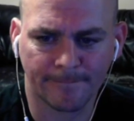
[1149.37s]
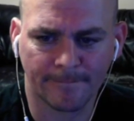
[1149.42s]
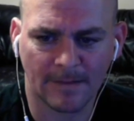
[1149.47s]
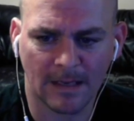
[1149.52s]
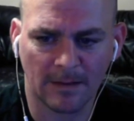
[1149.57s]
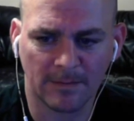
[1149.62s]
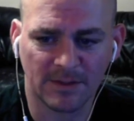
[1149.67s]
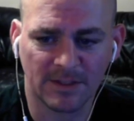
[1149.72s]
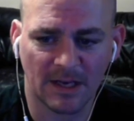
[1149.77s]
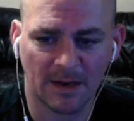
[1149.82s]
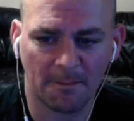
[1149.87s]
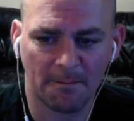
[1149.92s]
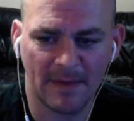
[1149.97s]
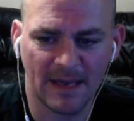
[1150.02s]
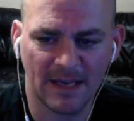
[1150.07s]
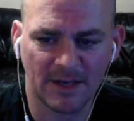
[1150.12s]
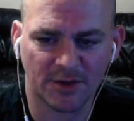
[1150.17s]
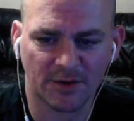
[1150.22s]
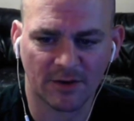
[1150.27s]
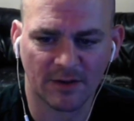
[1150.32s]
I'm just gonna
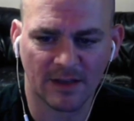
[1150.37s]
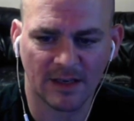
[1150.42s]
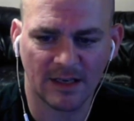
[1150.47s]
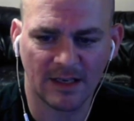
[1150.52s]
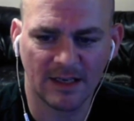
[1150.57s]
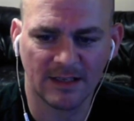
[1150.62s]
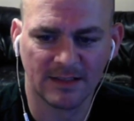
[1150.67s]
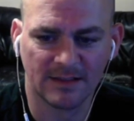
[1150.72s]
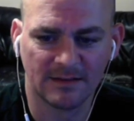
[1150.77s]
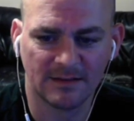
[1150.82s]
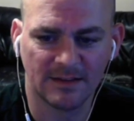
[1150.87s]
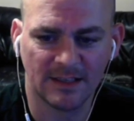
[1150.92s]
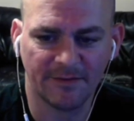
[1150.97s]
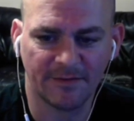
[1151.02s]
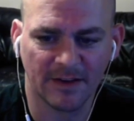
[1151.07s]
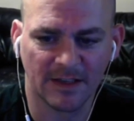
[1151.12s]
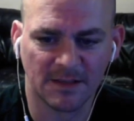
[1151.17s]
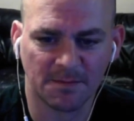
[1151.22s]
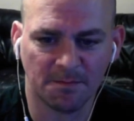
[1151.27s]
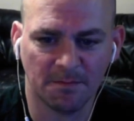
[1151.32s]
make sure that he's
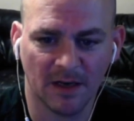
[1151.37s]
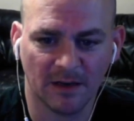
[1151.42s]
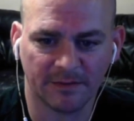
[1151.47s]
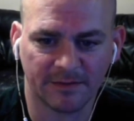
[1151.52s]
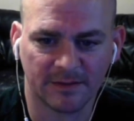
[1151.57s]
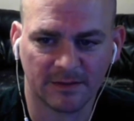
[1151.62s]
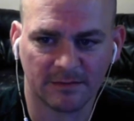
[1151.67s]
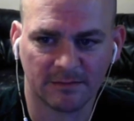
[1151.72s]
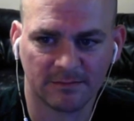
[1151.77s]
defense buffed.